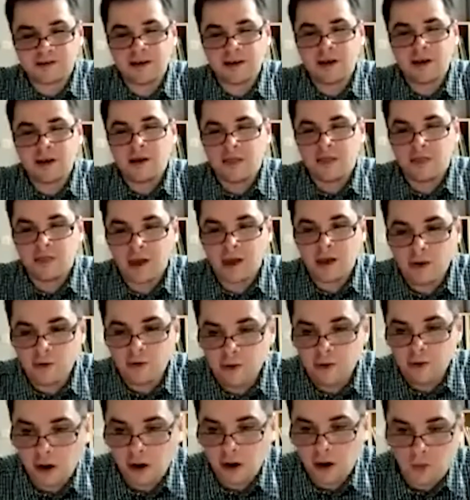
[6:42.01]
Now
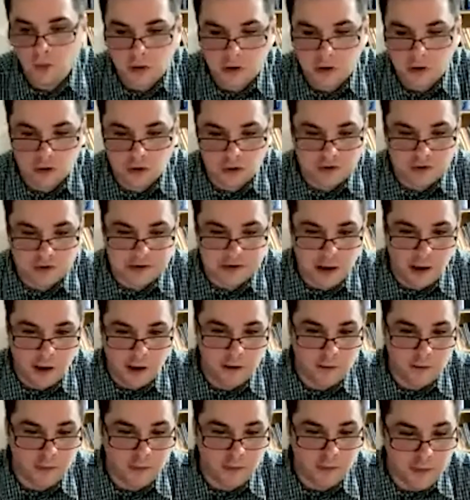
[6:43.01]
we should start
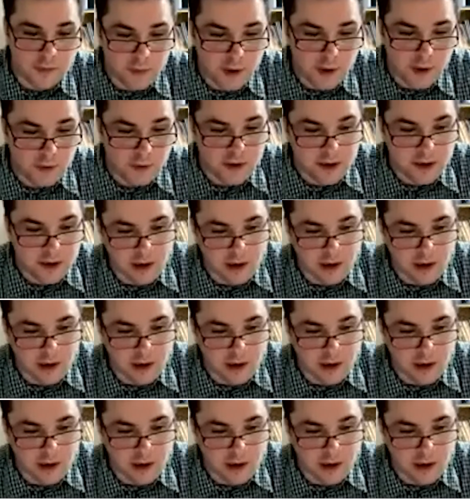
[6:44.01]
preparing